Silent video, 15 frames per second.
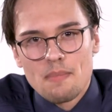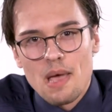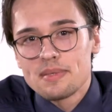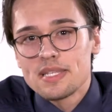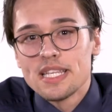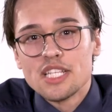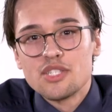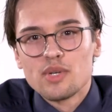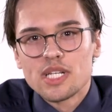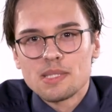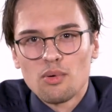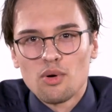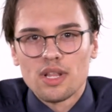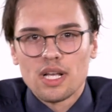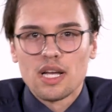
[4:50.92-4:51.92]
Pepsi needs to
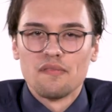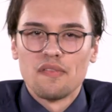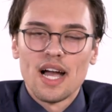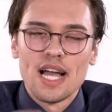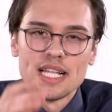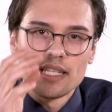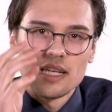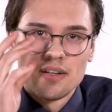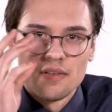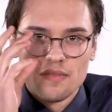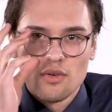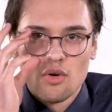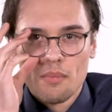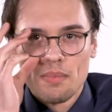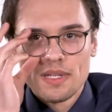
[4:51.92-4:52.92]
explore the confines
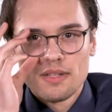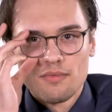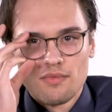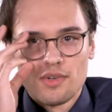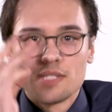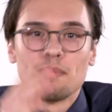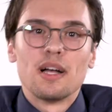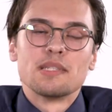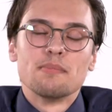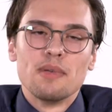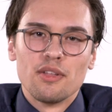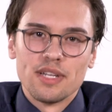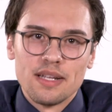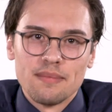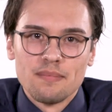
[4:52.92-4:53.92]
of corporate
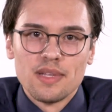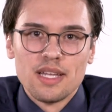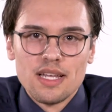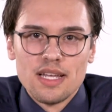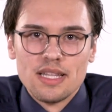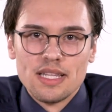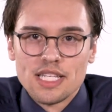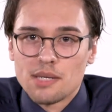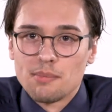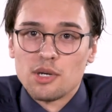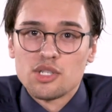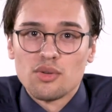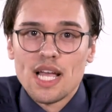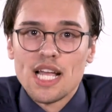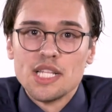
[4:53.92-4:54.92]
responsibility. This
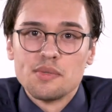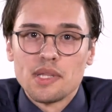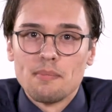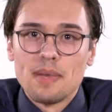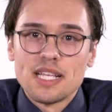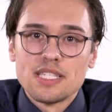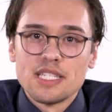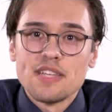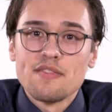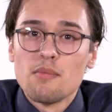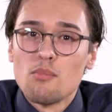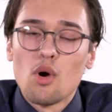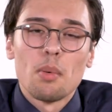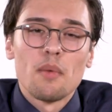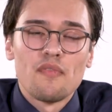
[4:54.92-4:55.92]
commercial ends with a message
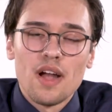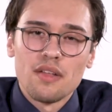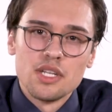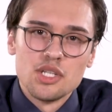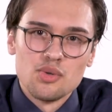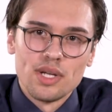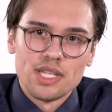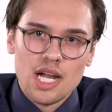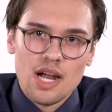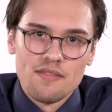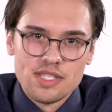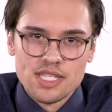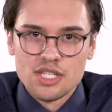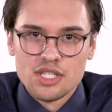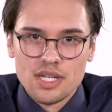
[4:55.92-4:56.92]
even more profound than join the
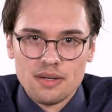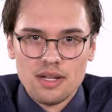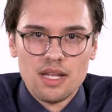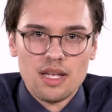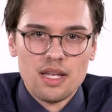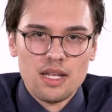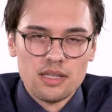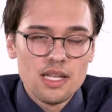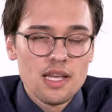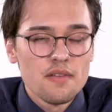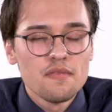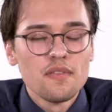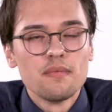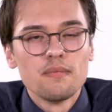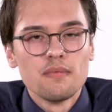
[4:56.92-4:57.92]
conversation.
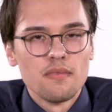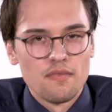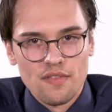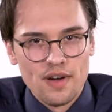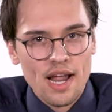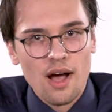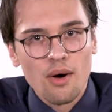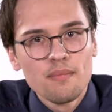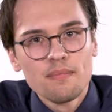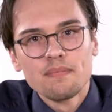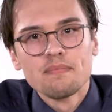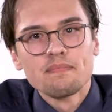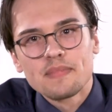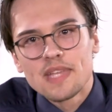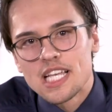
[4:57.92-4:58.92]
Live, for now,
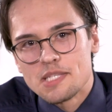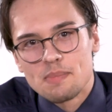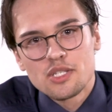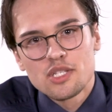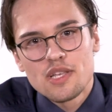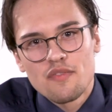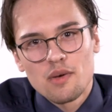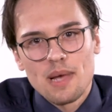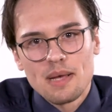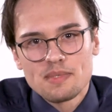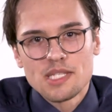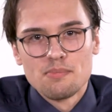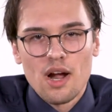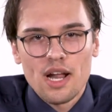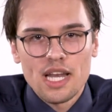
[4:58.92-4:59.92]
especially if you're
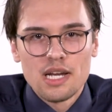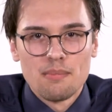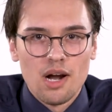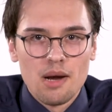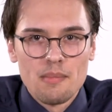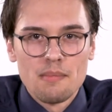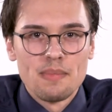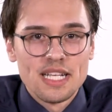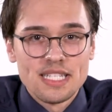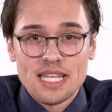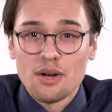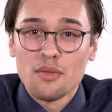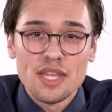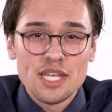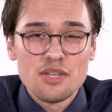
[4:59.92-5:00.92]
Pepsi's marketing department, because I
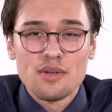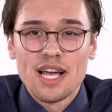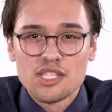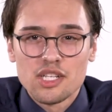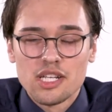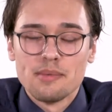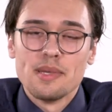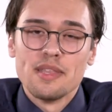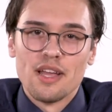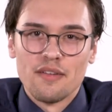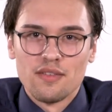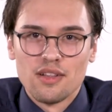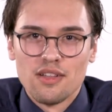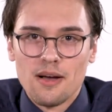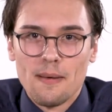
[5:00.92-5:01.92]
don't think you guys are going to be there
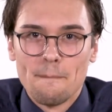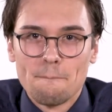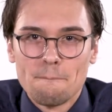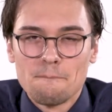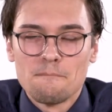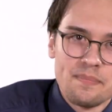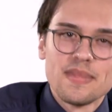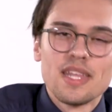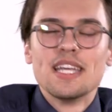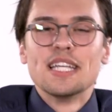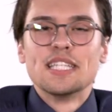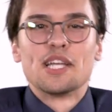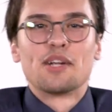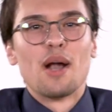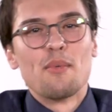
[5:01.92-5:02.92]
for
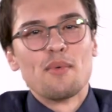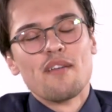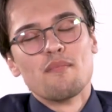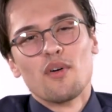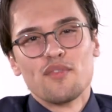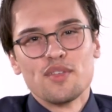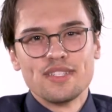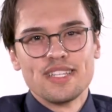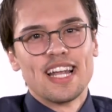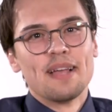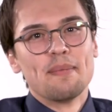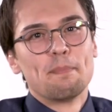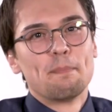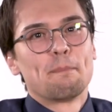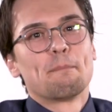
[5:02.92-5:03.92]
you. Stick around, we have more for you
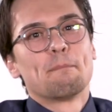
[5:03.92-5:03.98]
tonight.